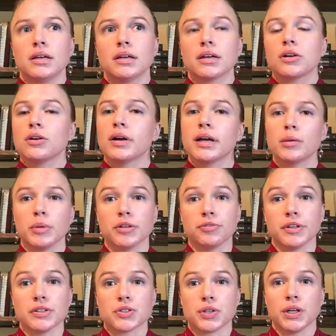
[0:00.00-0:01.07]
Incredibly
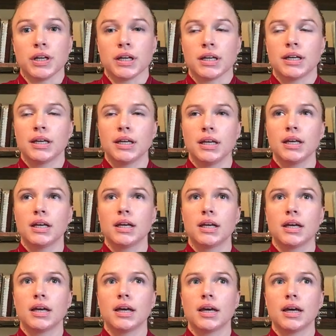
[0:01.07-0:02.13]
frustrating.
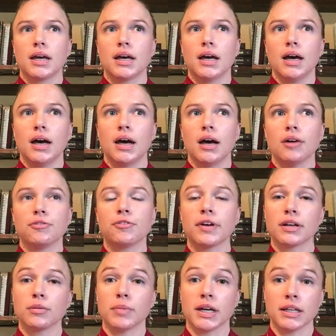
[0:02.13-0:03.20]
A
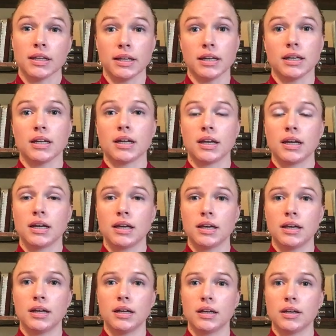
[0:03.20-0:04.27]
friend of mine then,
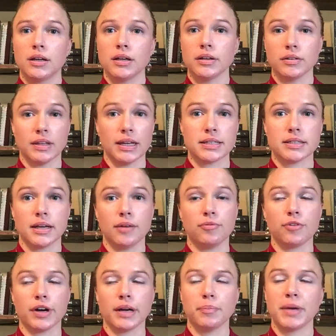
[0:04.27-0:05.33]
in that time
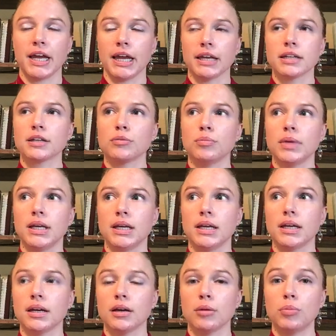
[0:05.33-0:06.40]
frame, handed
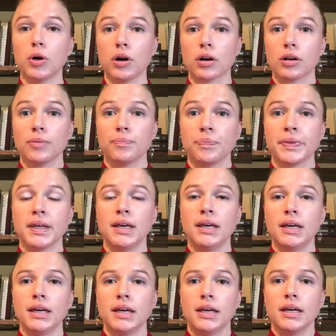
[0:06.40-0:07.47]
me a book.
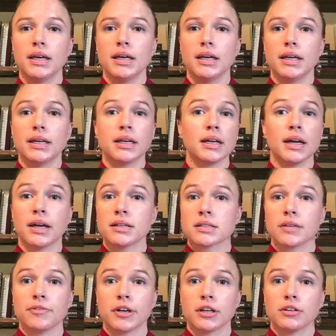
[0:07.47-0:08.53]
He didn't
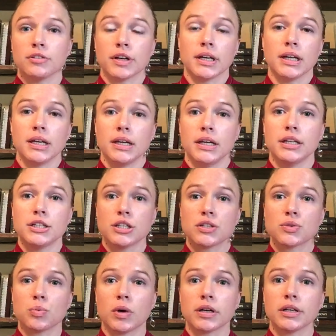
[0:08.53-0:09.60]
ask if I could read it, he
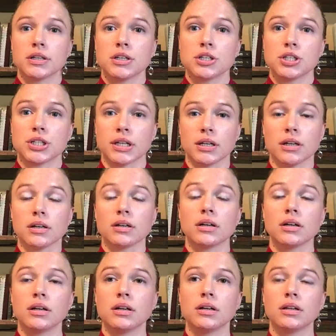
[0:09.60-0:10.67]
just wanted to
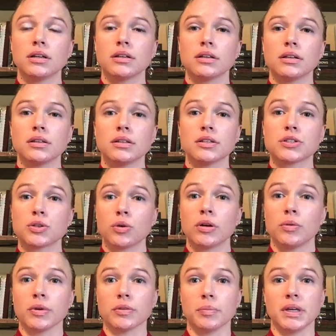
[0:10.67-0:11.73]
share the
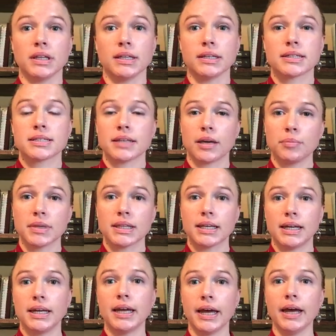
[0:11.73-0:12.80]
story with me, the excitement
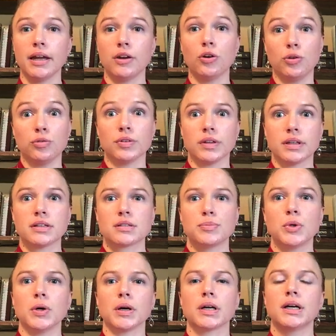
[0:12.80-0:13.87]
that he had over this
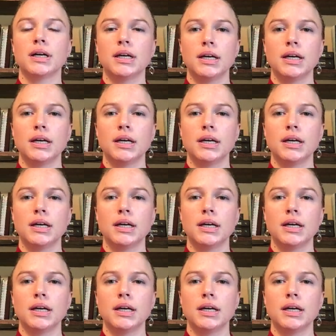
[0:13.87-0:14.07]
book.